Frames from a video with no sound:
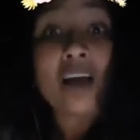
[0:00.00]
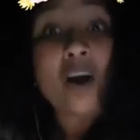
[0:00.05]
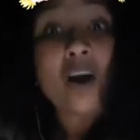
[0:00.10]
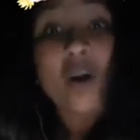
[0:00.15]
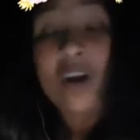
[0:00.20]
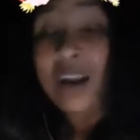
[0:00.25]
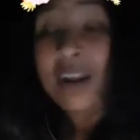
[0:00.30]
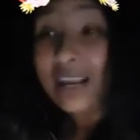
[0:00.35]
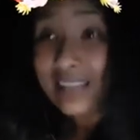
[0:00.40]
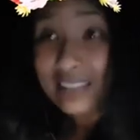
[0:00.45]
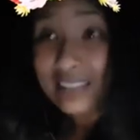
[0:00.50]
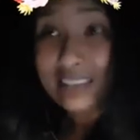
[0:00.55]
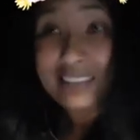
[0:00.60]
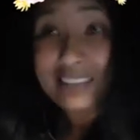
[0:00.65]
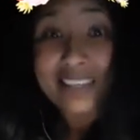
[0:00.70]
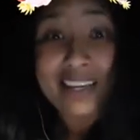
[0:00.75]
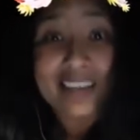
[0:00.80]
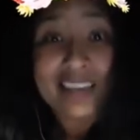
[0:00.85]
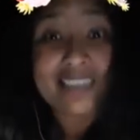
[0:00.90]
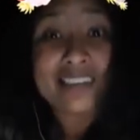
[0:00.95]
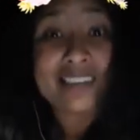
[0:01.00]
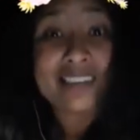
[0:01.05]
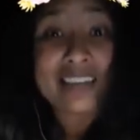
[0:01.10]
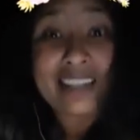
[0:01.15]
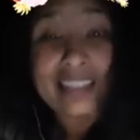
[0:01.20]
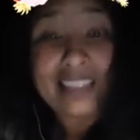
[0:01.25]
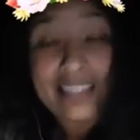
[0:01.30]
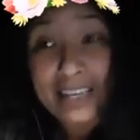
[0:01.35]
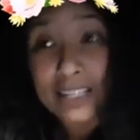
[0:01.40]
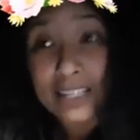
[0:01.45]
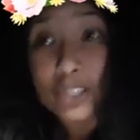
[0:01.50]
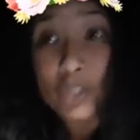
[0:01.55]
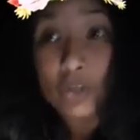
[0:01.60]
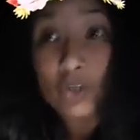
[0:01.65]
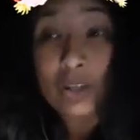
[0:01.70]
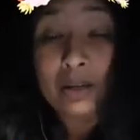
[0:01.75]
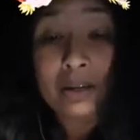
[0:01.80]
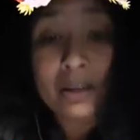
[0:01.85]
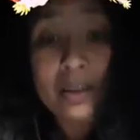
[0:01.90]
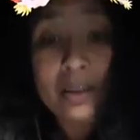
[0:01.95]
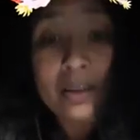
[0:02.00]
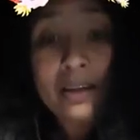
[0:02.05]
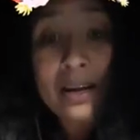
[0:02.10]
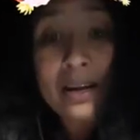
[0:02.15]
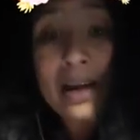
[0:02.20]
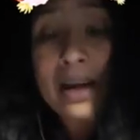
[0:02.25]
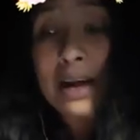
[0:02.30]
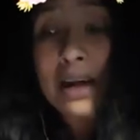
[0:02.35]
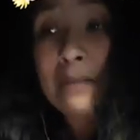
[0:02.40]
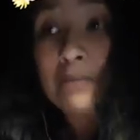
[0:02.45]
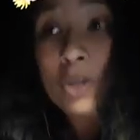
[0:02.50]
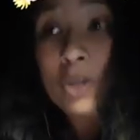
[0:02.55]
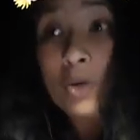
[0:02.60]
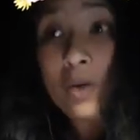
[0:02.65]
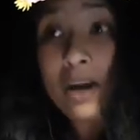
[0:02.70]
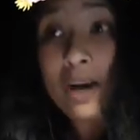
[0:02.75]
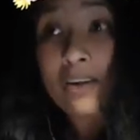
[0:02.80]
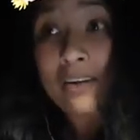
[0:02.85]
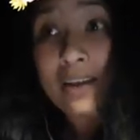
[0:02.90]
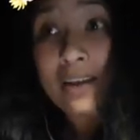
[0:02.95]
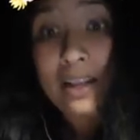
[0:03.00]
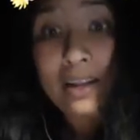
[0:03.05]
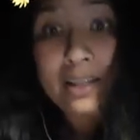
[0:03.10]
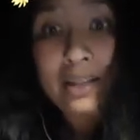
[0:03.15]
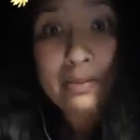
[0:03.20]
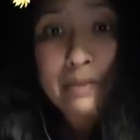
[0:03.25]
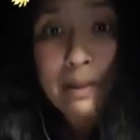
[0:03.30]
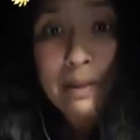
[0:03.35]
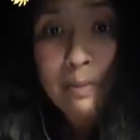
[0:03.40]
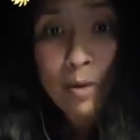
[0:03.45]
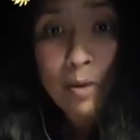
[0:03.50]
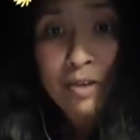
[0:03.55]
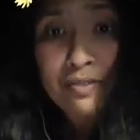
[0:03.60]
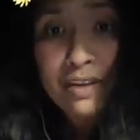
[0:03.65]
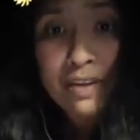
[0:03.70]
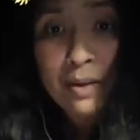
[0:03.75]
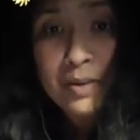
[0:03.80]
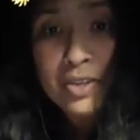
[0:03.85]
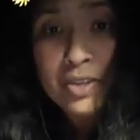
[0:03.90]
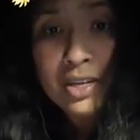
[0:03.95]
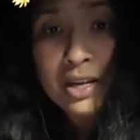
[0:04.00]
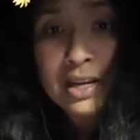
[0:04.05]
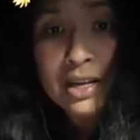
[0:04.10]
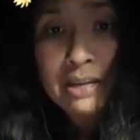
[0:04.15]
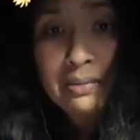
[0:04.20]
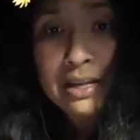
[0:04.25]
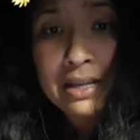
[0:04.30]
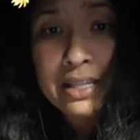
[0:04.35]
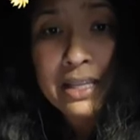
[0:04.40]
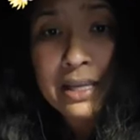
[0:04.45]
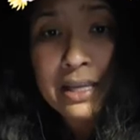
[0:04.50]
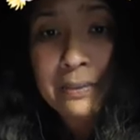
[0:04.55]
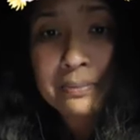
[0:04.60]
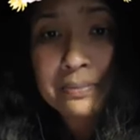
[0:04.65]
all kind of thing is in that link tree URL in my profile when you click on my name.